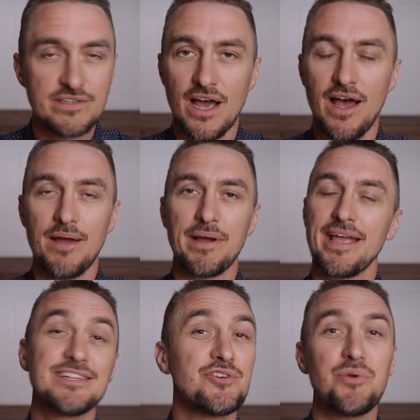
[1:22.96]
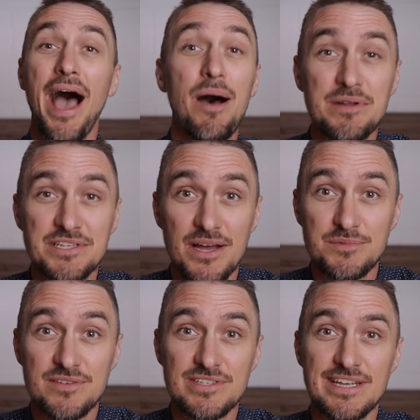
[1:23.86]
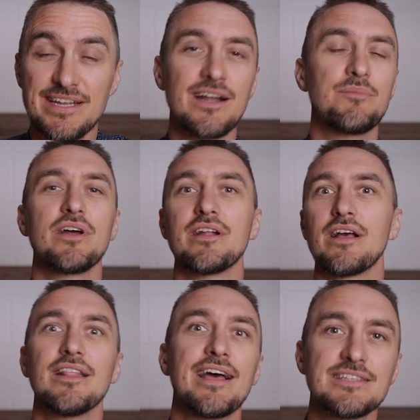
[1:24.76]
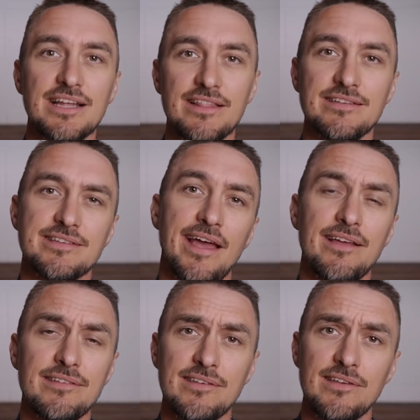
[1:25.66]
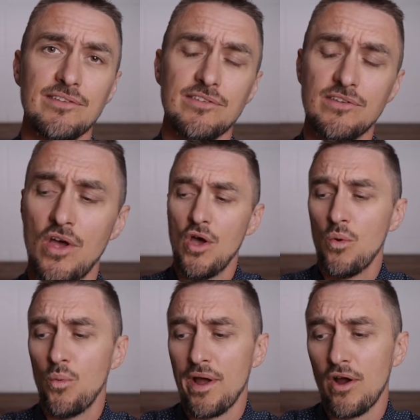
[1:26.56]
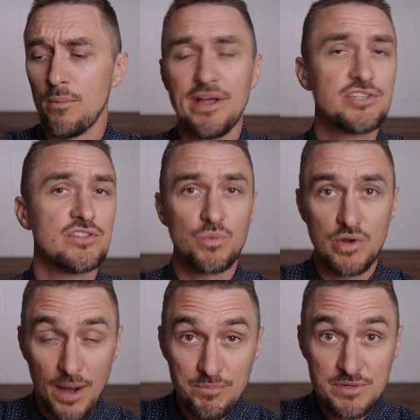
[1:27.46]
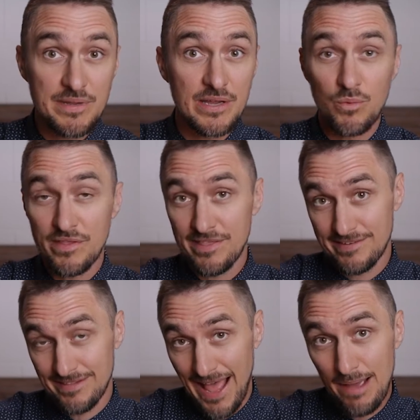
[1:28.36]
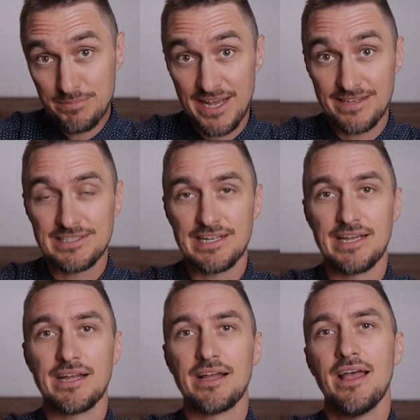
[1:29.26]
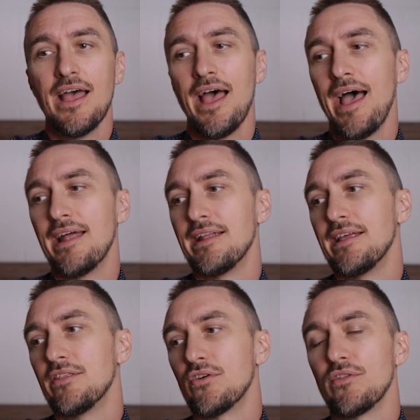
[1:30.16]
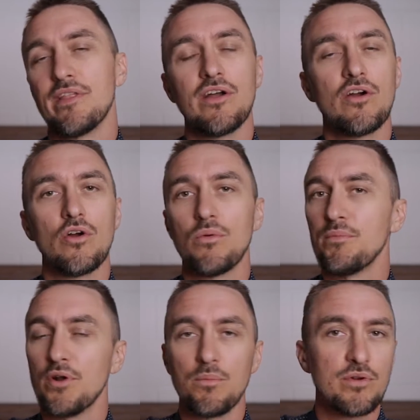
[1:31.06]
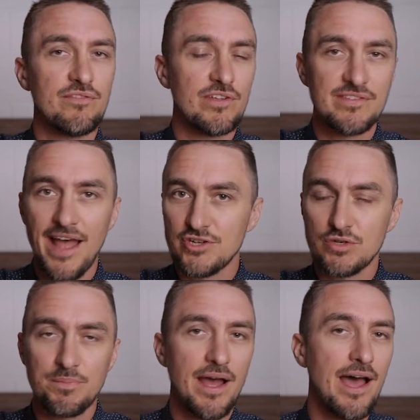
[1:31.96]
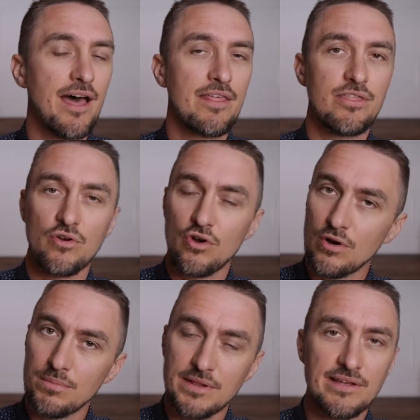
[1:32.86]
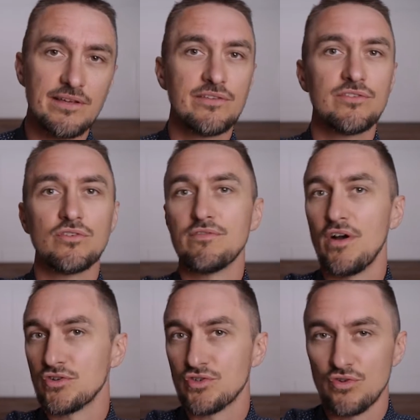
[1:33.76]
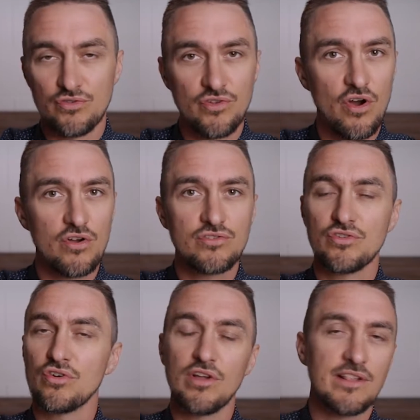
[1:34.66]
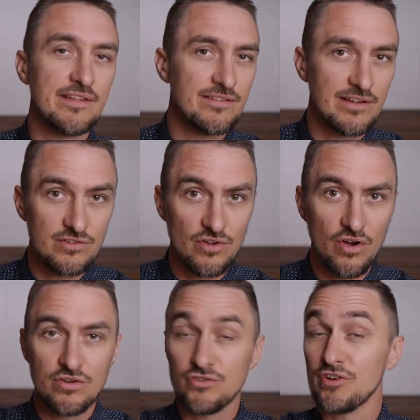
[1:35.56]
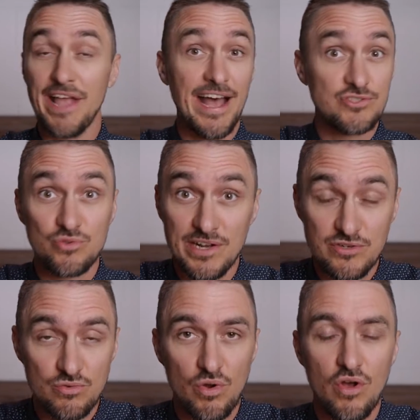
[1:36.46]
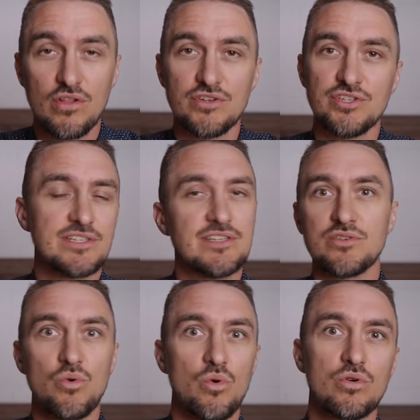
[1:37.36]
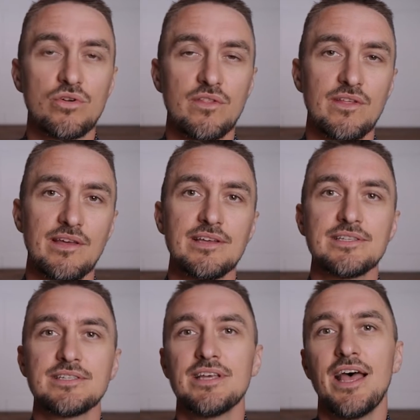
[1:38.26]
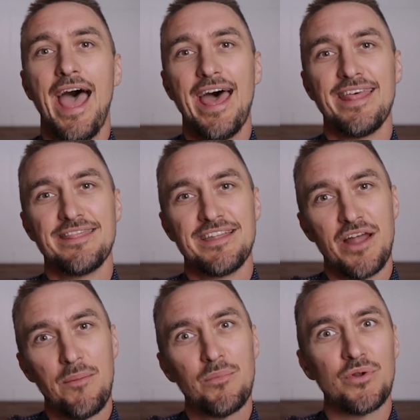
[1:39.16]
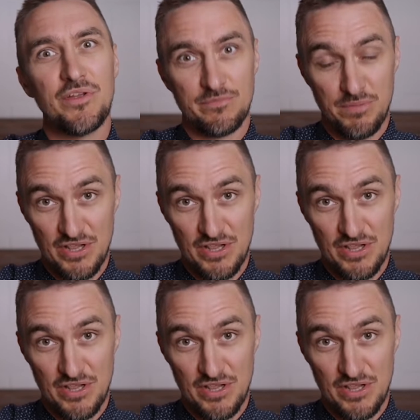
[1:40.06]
the time. I can't tell you how many times I've seen it. I'm kind of collecting these cases where patients will come to me with this lab testing and either their, you know, previous naturopath or herbalist or functional doctor, holistic doctor, gastroenterologist has ordered this and the number is